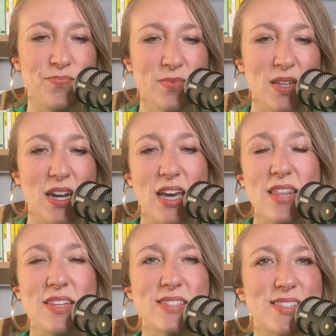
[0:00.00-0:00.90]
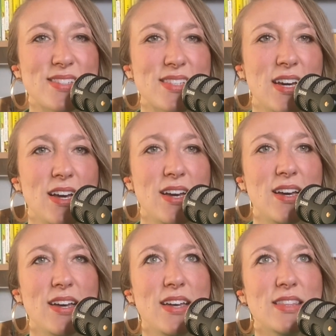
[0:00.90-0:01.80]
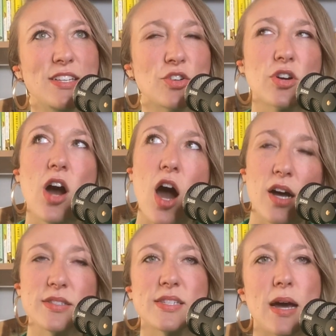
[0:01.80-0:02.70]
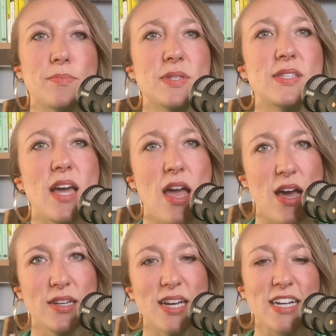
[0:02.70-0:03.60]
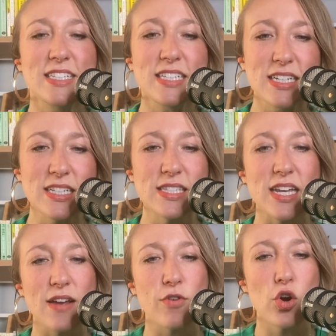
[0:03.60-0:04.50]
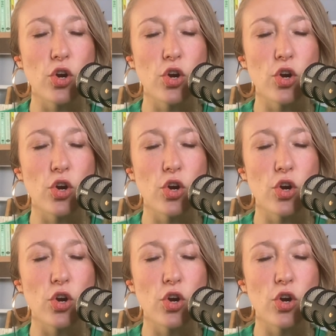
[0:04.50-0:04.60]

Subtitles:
And then again, these are concepts and ideas that I've